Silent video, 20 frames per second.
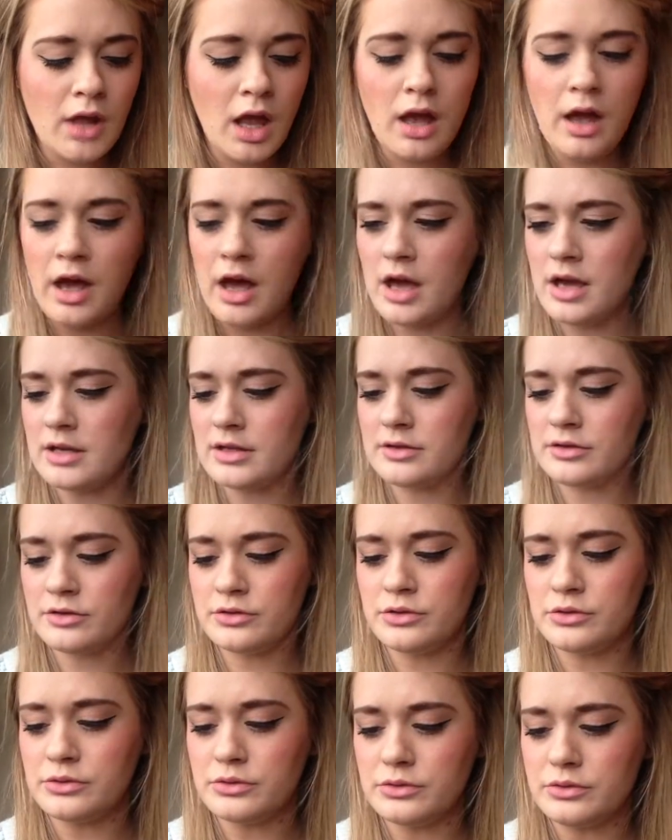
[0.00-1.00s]
It's
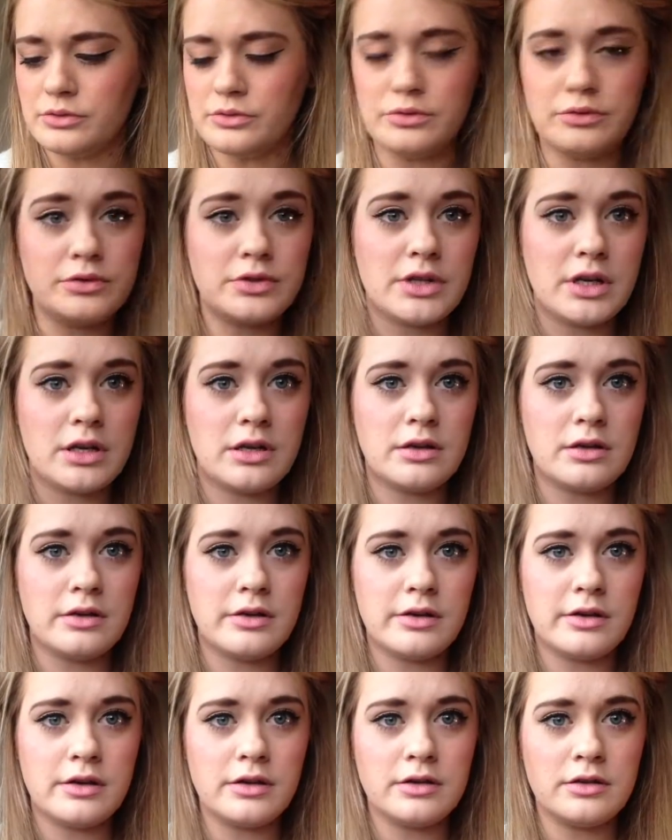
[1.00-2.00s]
called
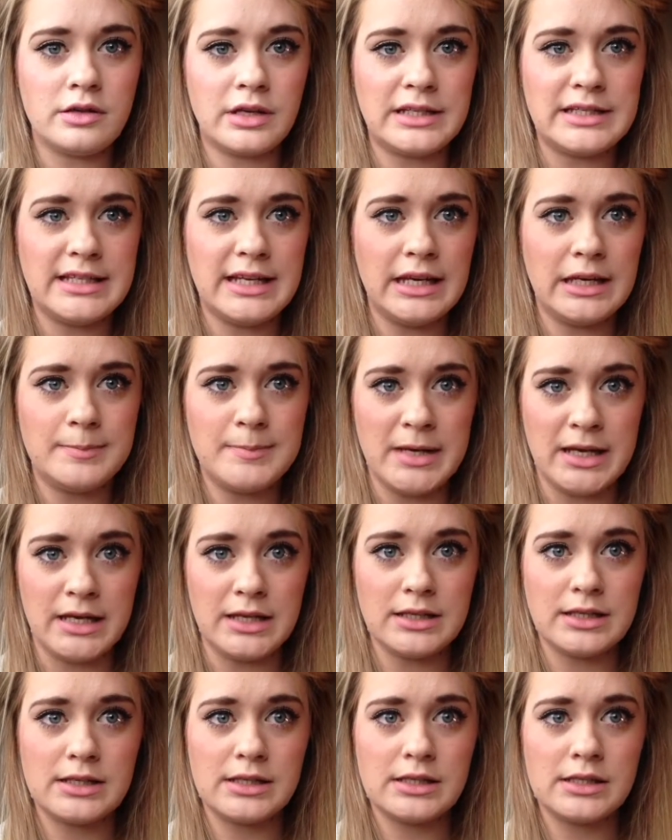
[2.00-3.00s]
19
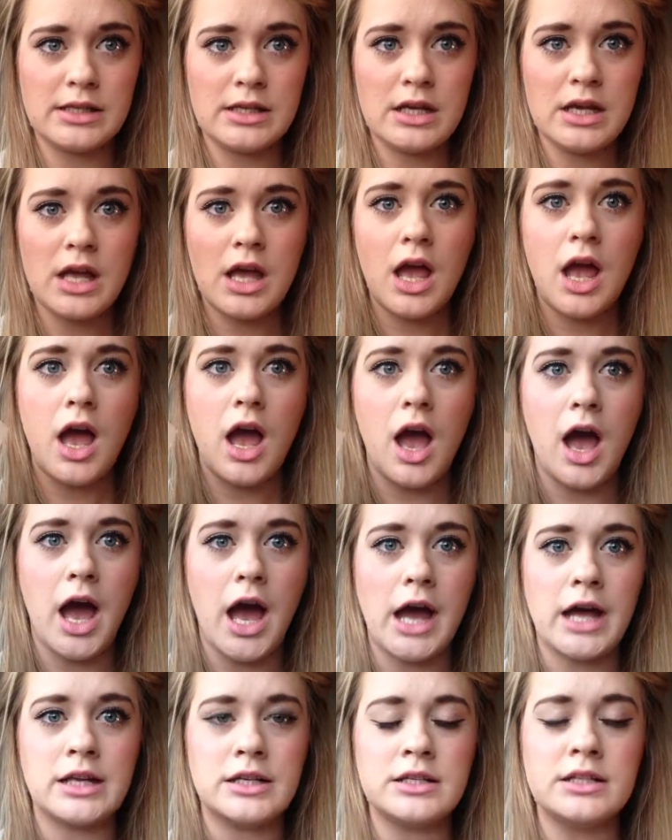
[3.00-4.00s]
Minutes,
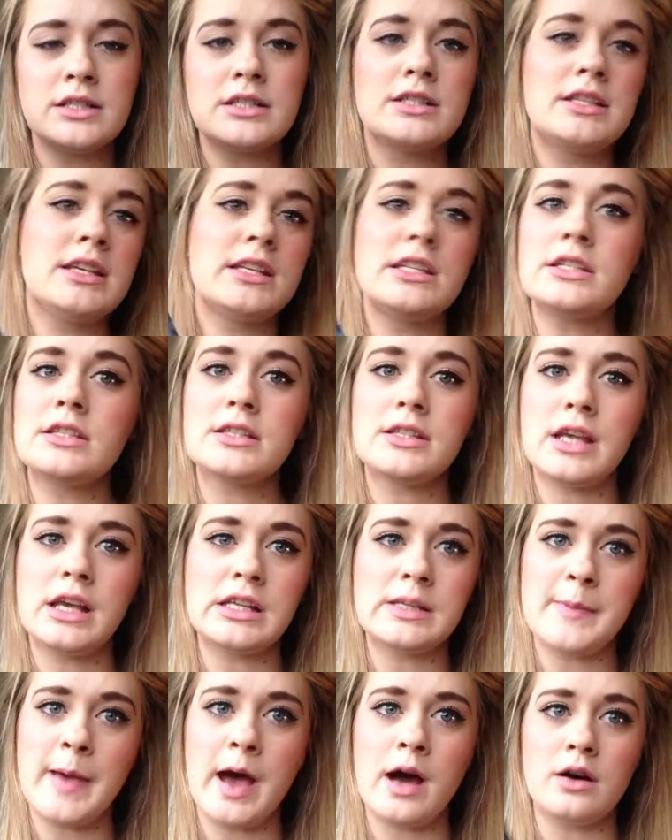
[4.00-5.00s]
and this
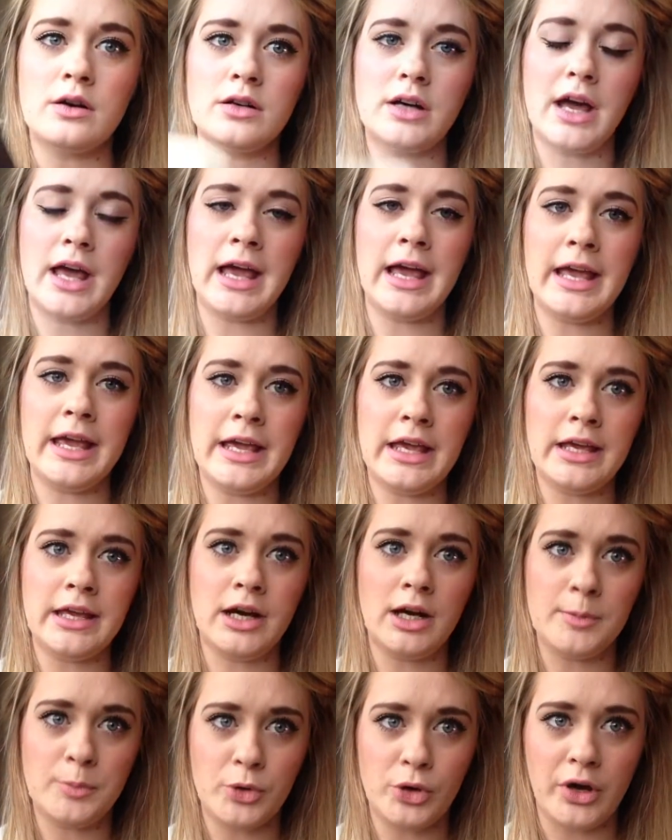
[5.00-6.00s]
is about a
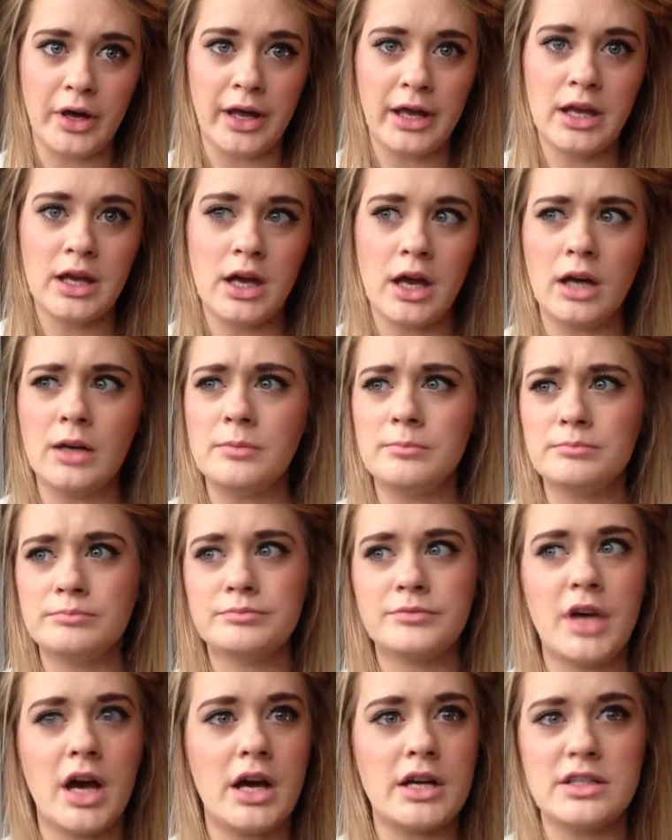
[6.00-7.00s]
young boy,
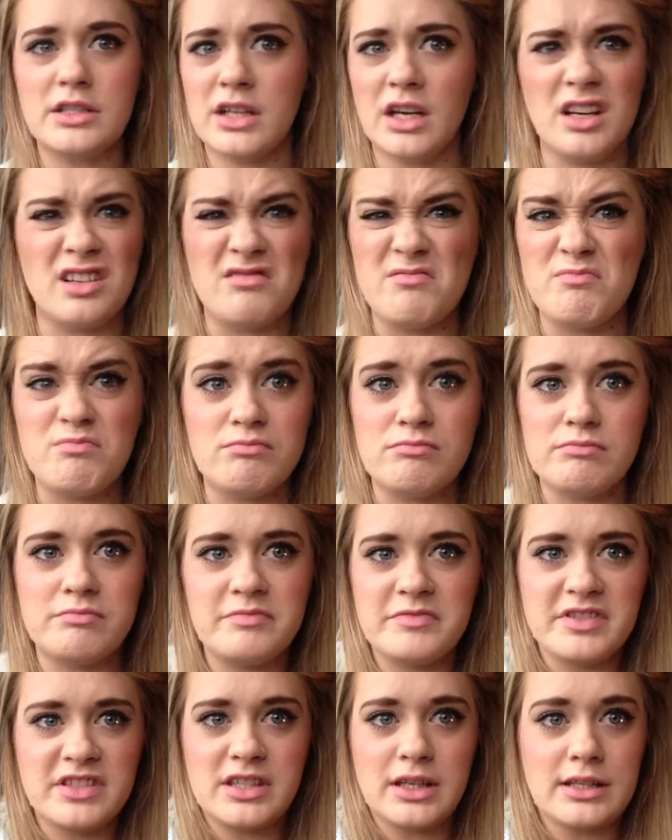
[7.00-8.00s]
I don't know,
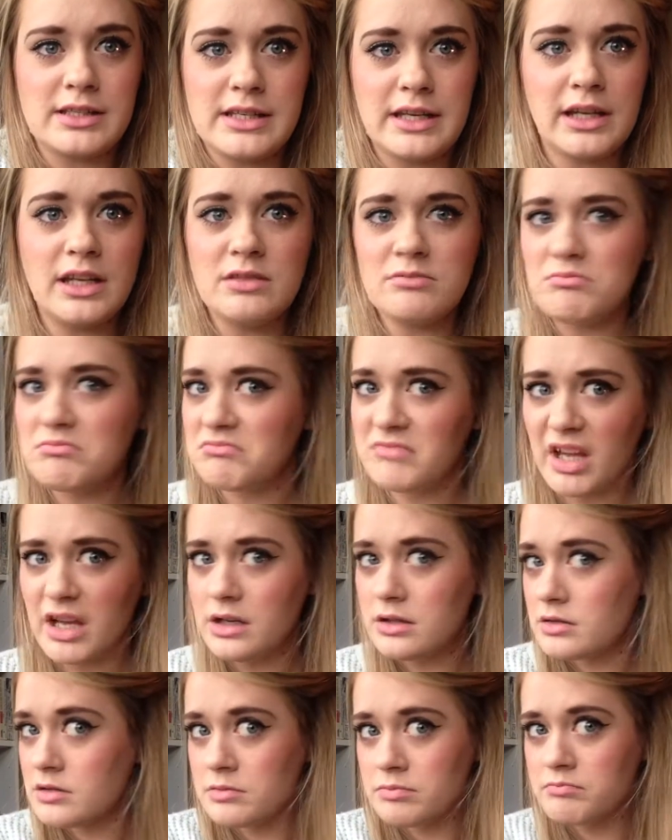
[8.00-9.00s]

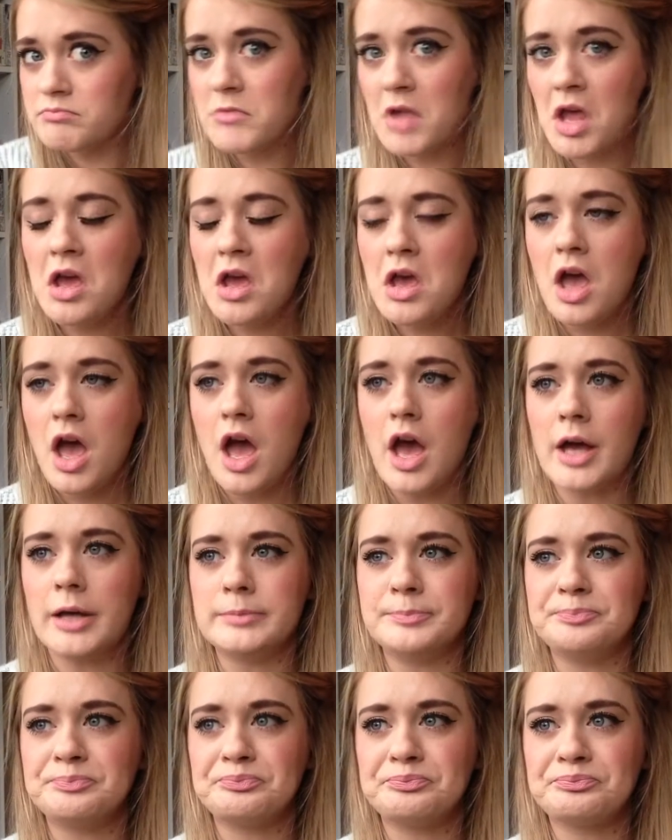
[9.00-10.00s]
16-ish,
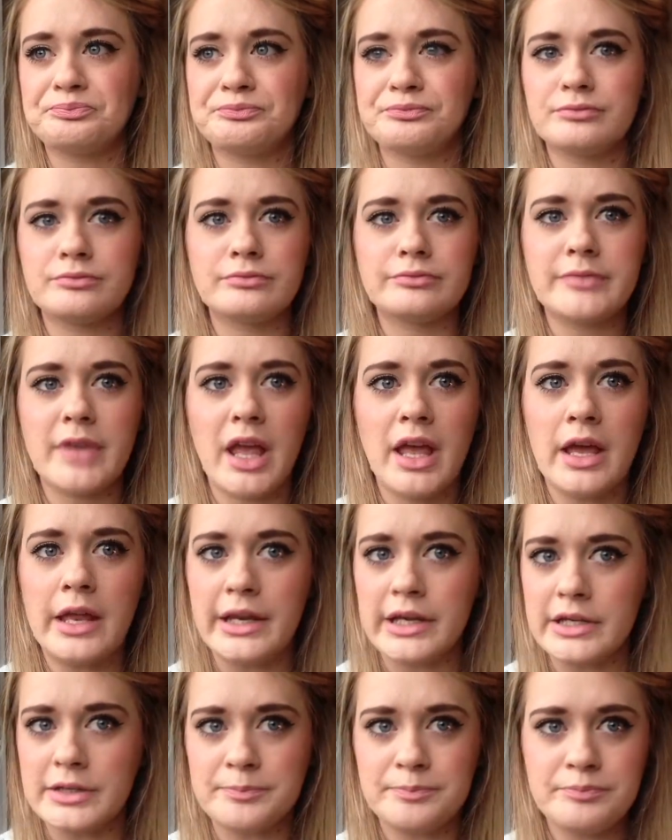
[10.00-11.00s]
in
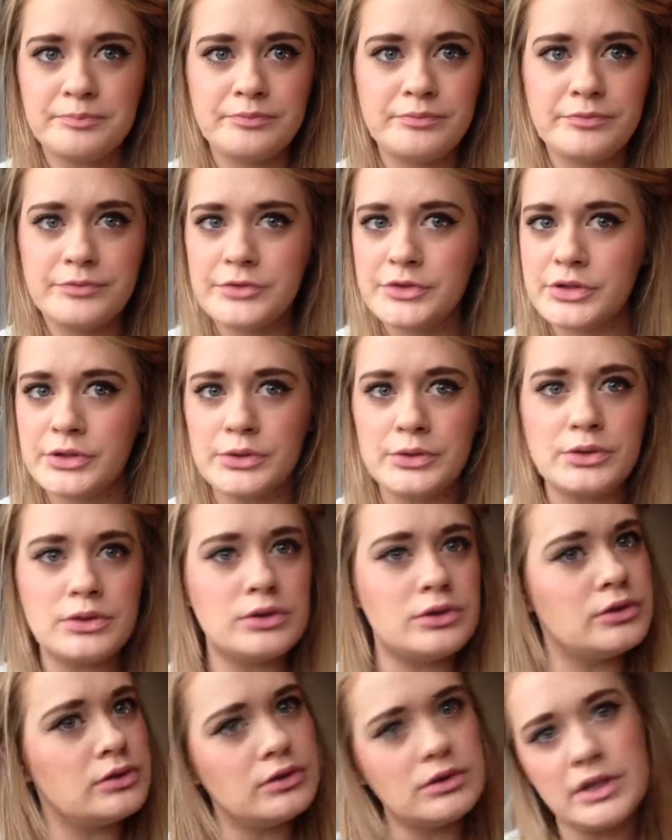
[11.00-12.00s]
a
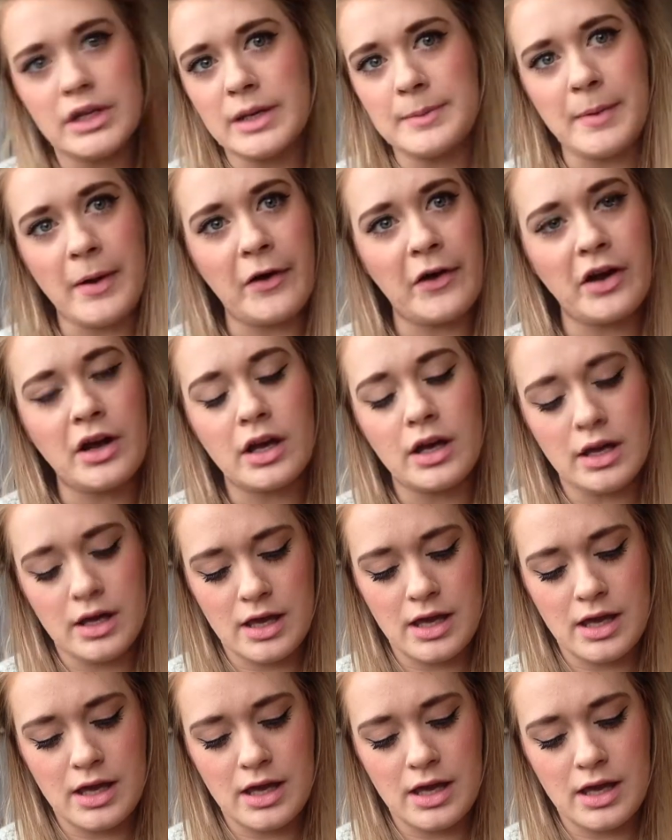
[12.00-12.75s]
school in America.